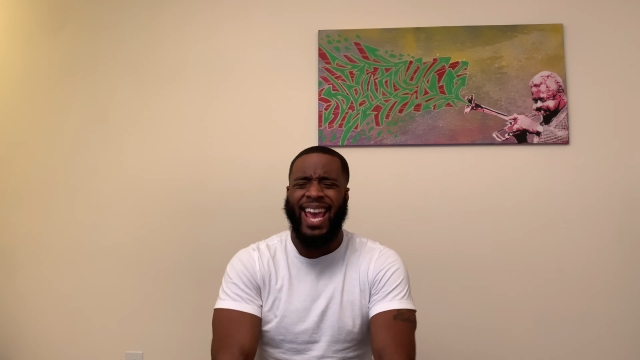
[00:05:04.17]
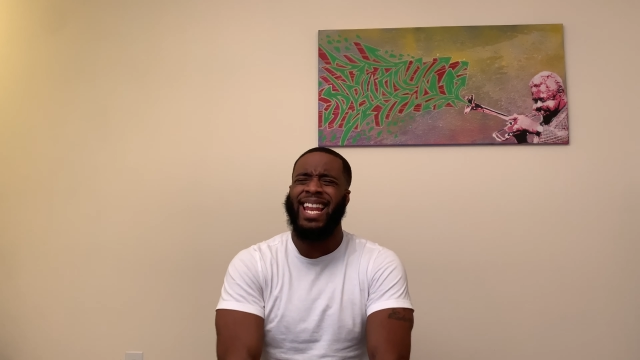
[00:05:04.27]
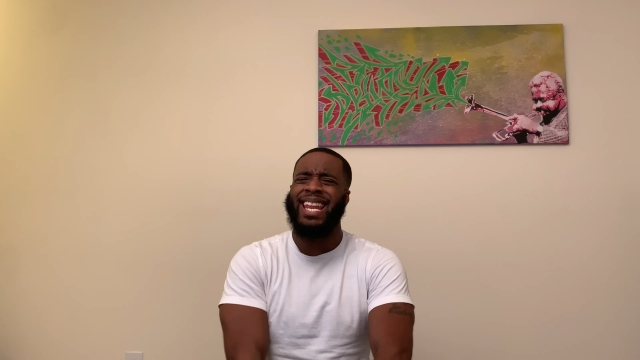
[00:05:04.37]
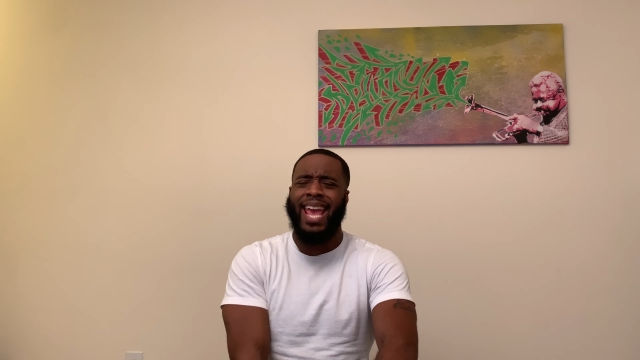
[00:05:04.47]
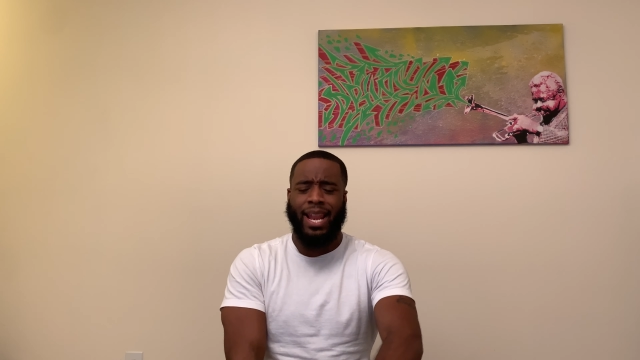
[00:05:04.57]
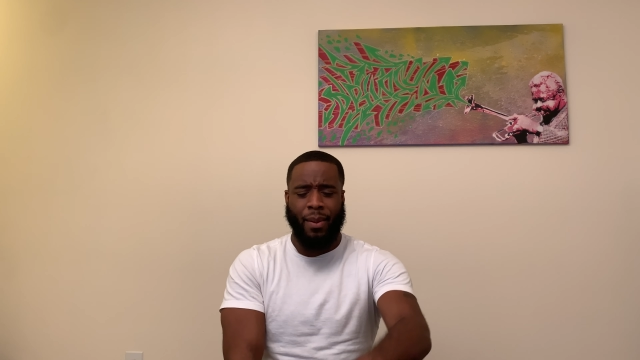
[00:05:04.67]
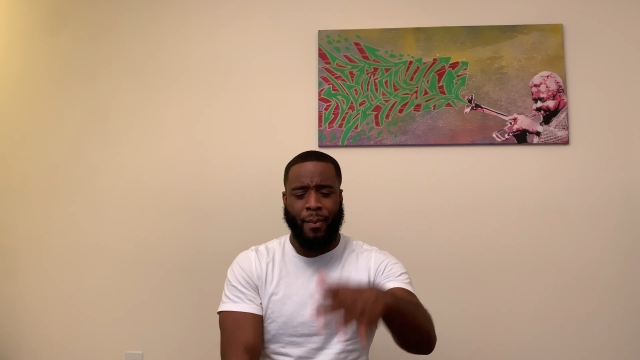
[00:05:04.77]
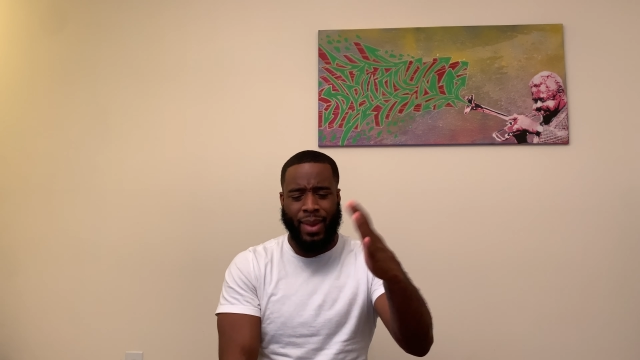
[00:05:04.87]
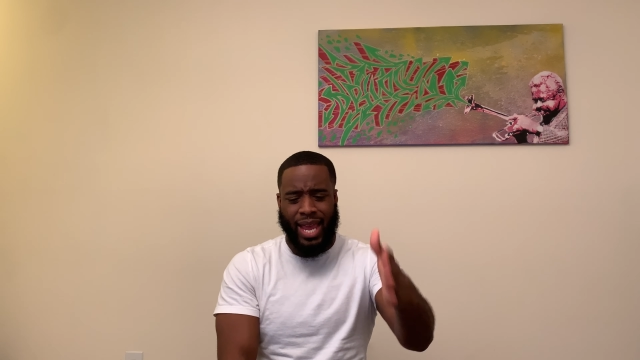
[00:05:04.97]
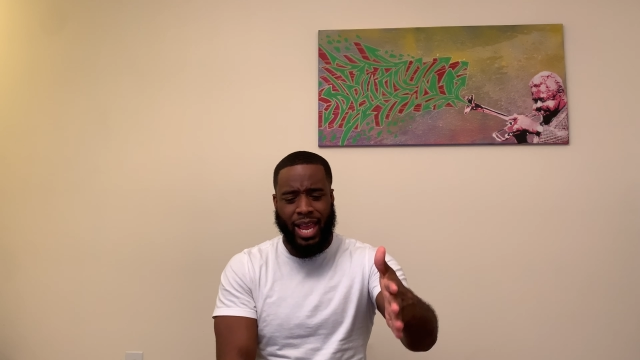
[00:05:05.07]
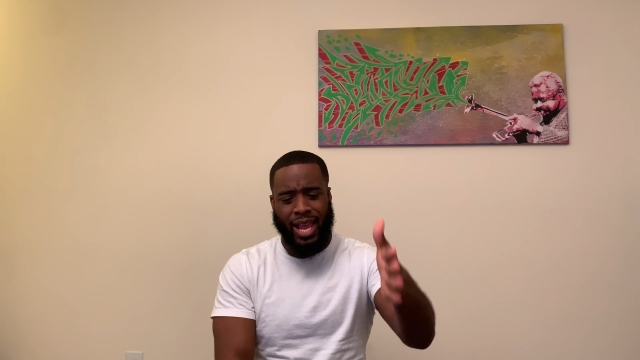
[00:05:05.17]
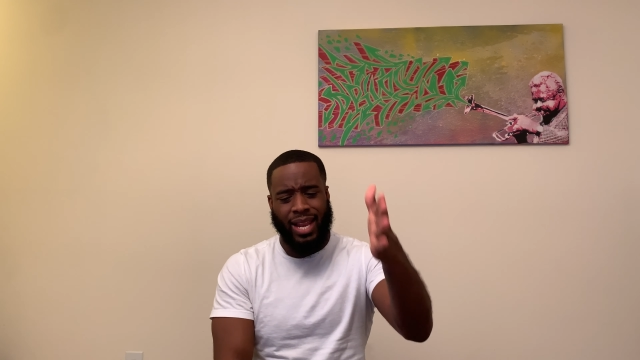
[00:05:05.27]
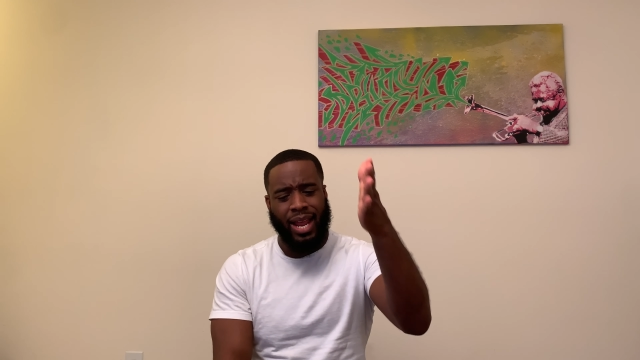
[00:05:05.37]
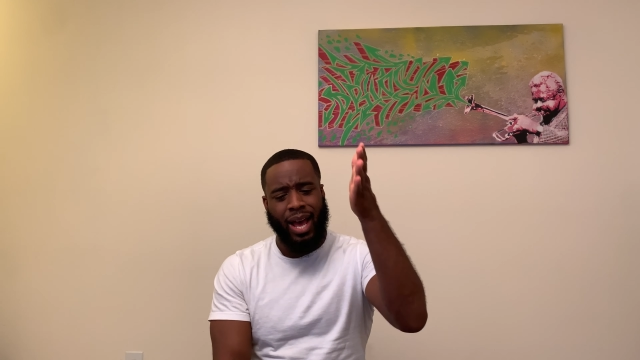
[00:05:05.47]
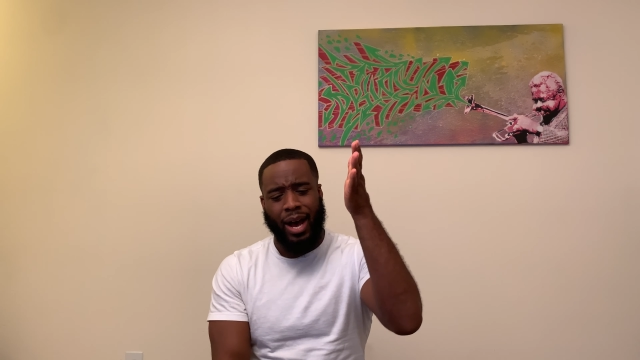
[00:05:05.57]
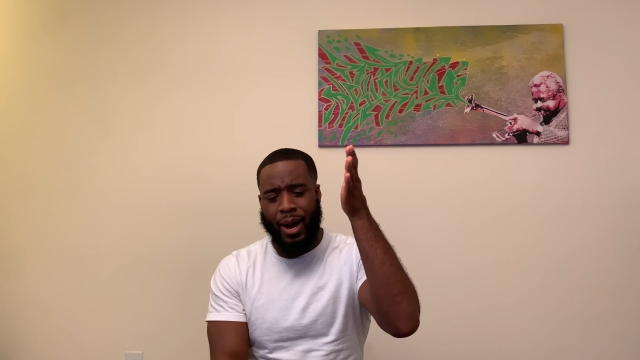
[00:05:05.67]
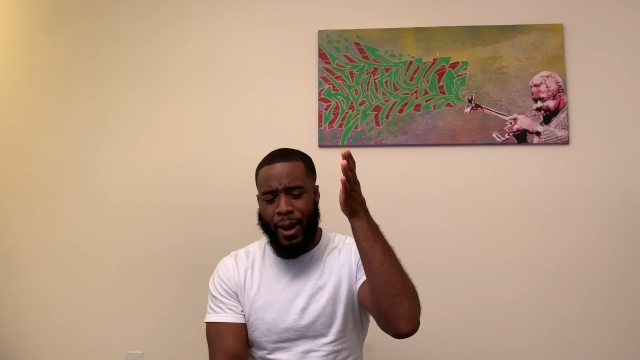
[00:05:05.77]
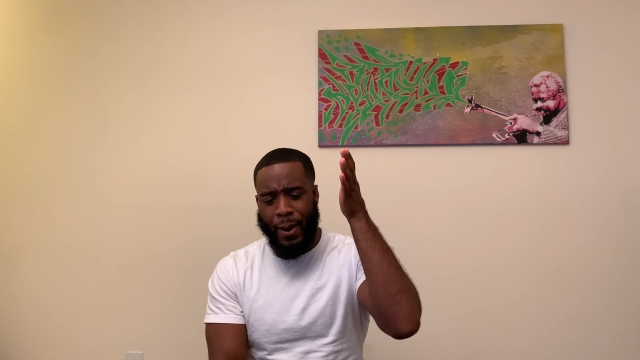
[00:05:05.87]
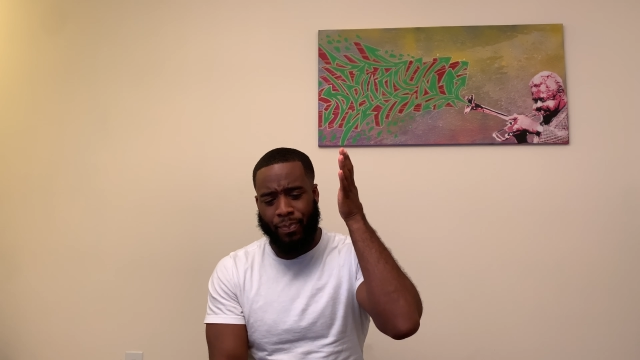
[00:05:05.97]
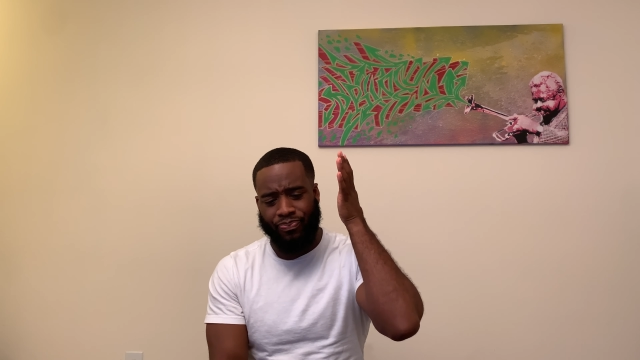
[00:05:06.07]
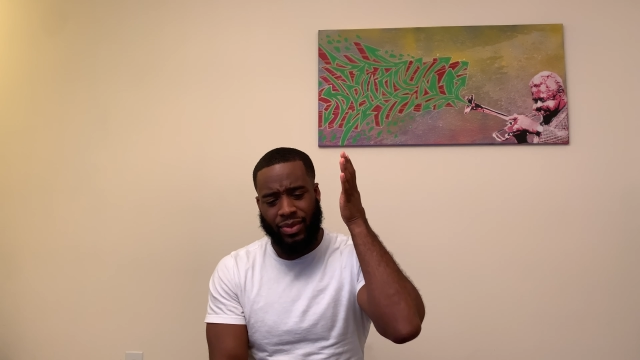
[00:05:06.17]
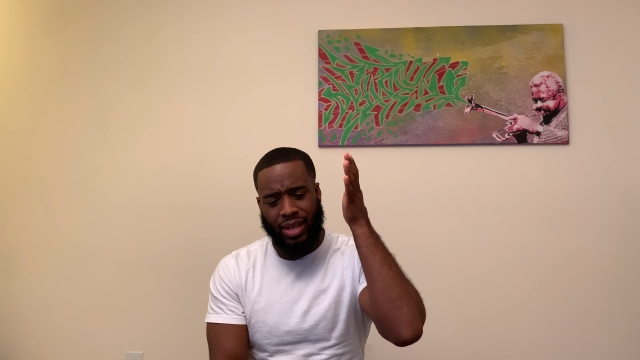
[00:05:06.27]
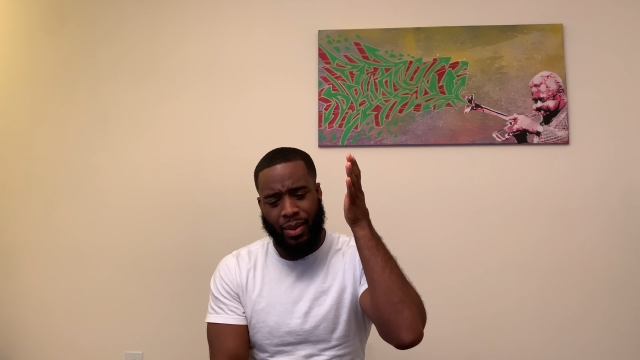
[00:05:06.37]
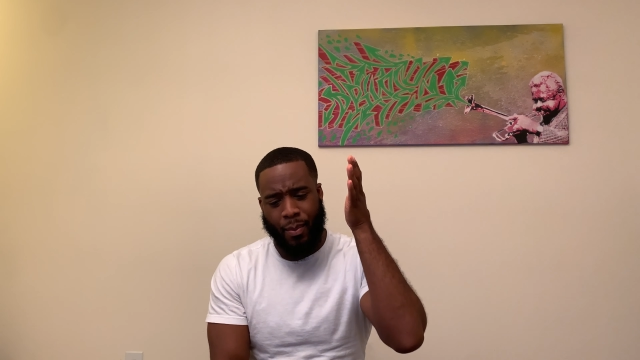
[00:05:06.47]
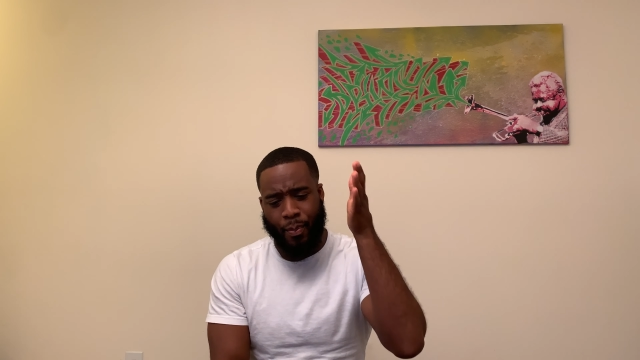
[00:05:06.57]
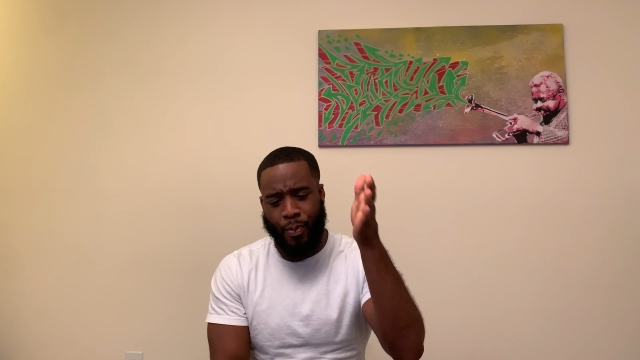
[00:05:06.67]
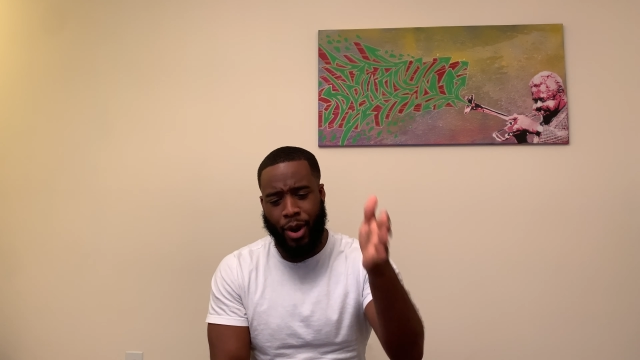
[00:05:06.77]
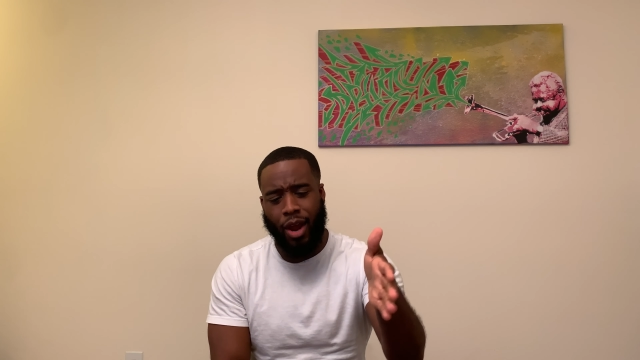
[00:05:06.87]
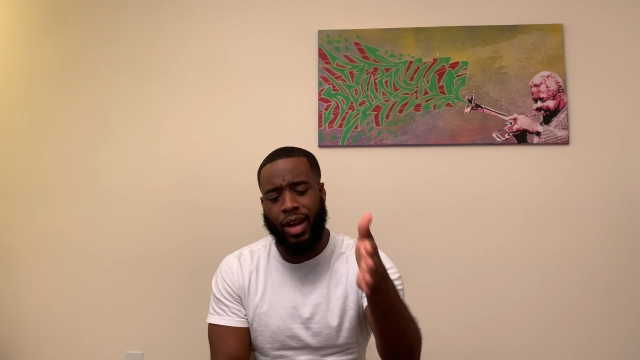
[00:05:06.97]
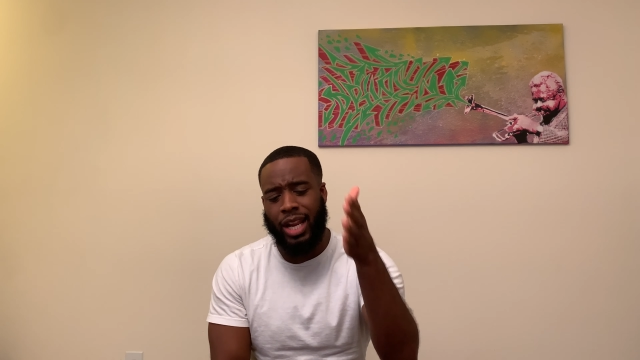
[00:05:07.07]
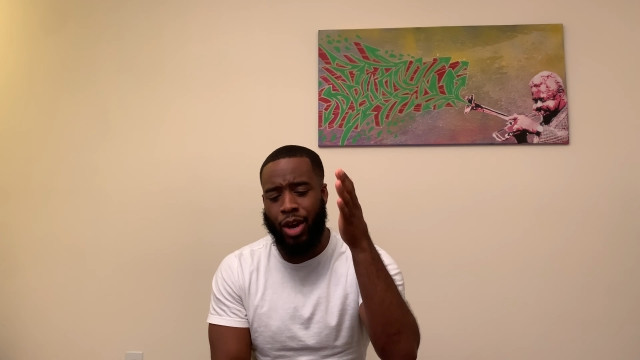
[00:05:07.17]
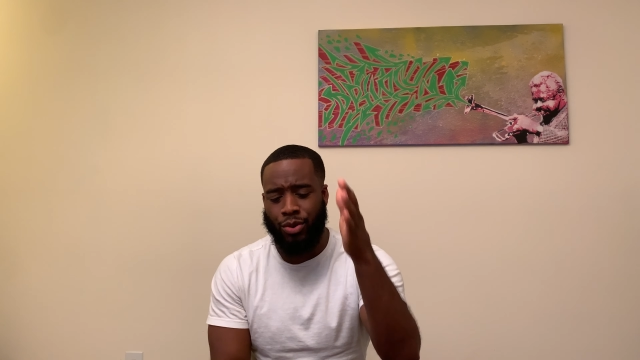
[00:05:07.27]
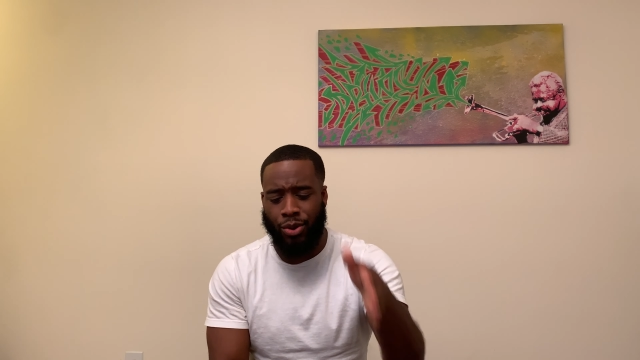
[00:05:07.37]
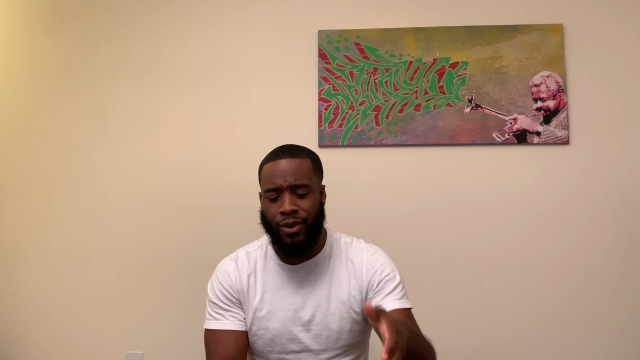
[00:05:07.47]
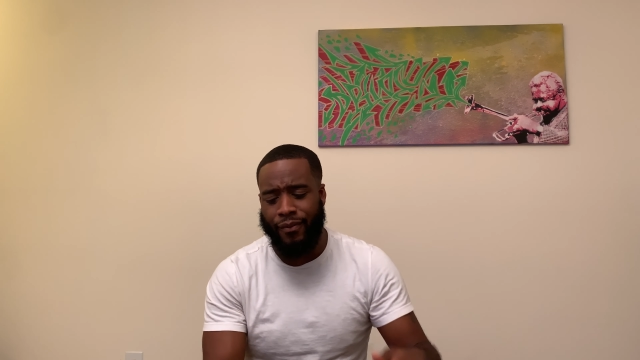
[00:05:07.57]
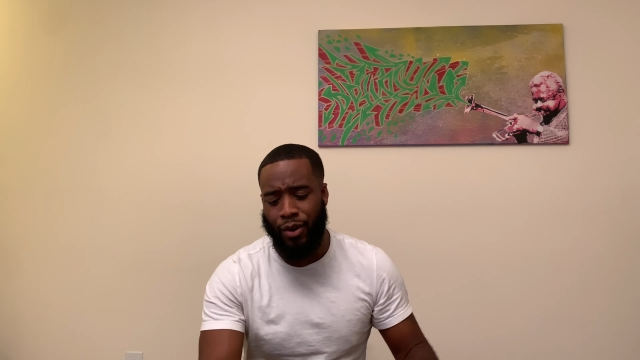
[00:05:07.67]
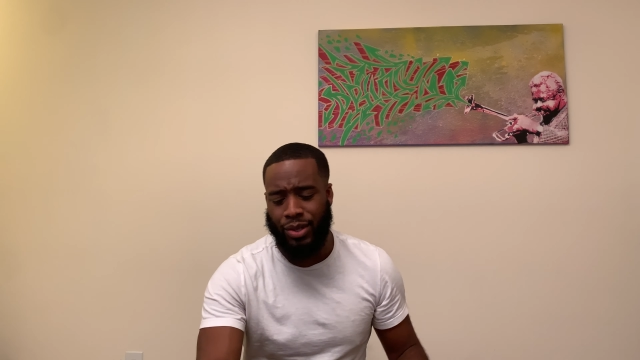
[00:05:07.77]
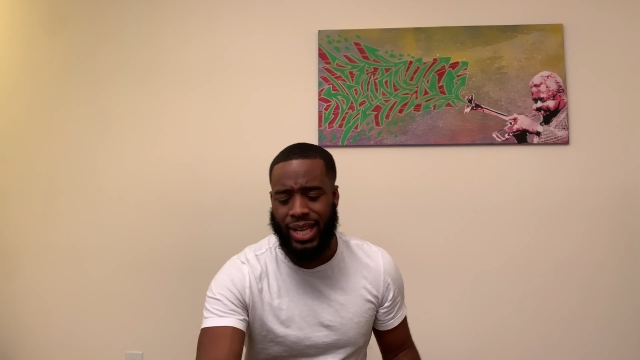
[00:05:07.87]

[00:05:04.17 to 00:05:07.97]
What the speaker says: And then he had a mean parallel universe.